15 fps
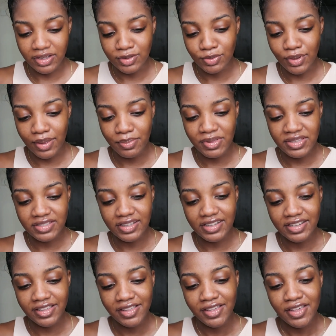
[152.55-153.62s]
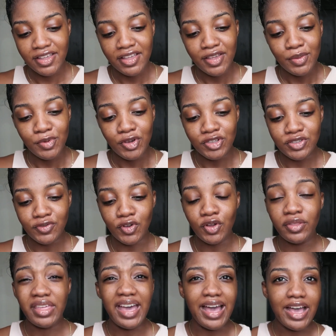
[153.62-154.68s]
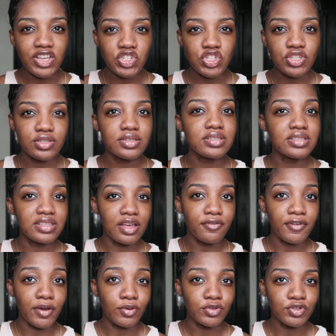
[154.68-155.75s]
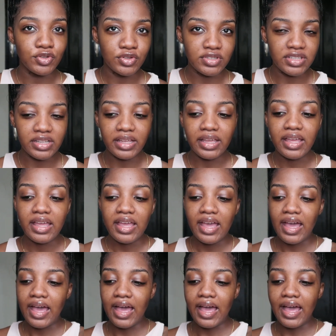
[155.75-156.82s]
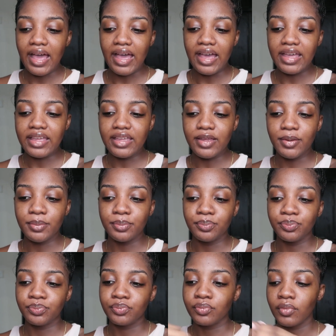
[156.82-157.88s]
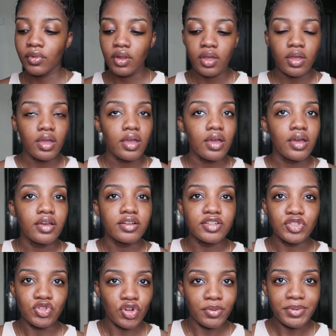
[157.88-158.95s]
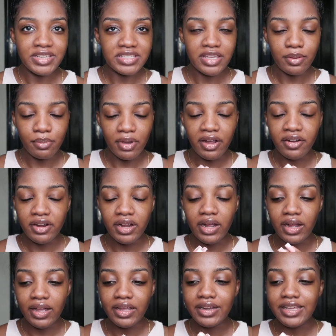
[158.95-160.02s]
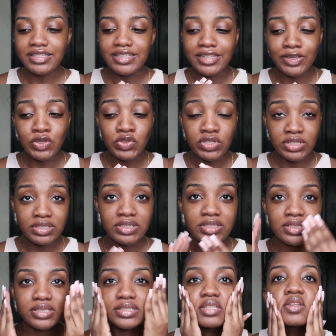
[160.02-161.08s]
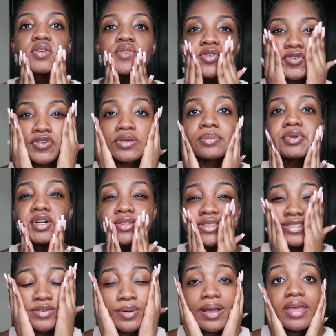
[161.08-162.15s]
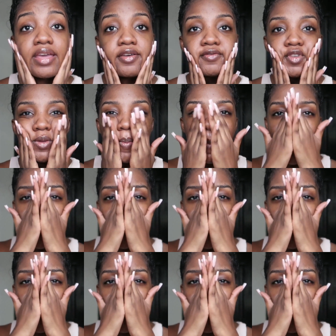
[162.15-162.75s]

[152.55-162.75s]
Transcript: So I basically, because of all the harsh stuff I was using, I destroyed my skin barrier, and I started using this cream because it's quite heavy